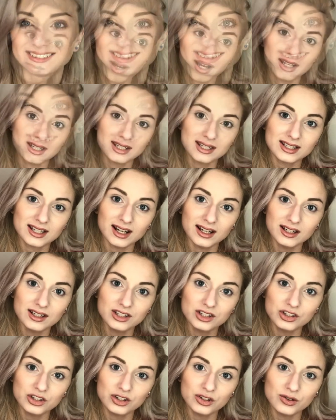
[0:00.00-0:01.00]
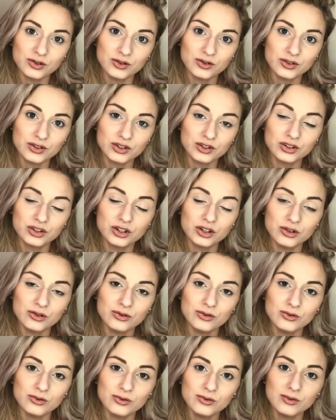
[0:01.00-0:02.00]
I decided to choose
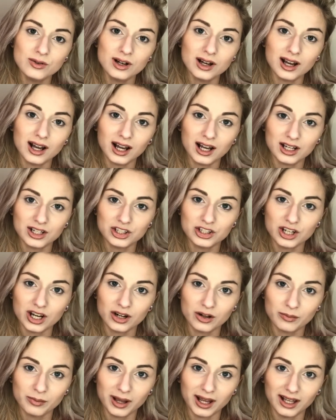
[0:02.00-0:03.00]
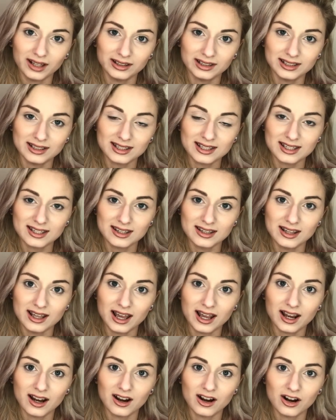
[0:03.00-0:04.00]
two eyeshadow palettes
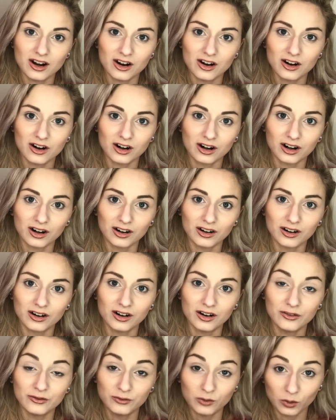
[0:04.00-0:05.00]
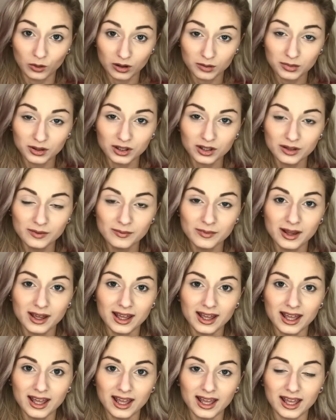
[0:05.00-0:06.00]
that are affordable
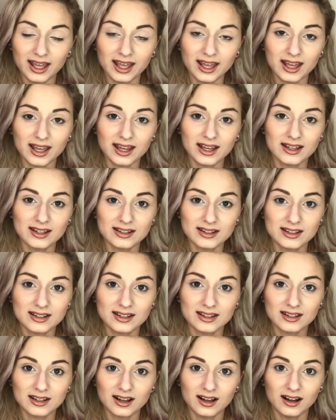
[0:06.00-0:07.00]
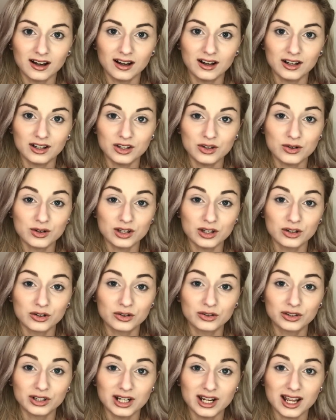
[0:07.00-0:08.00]
and you can
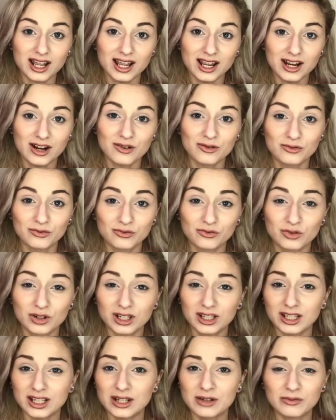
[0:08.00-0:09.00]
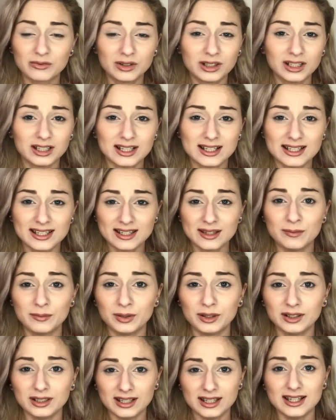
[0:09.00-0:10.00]
create really
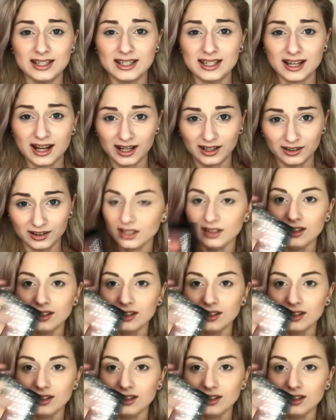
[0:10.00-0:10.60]
simple, easy eye look.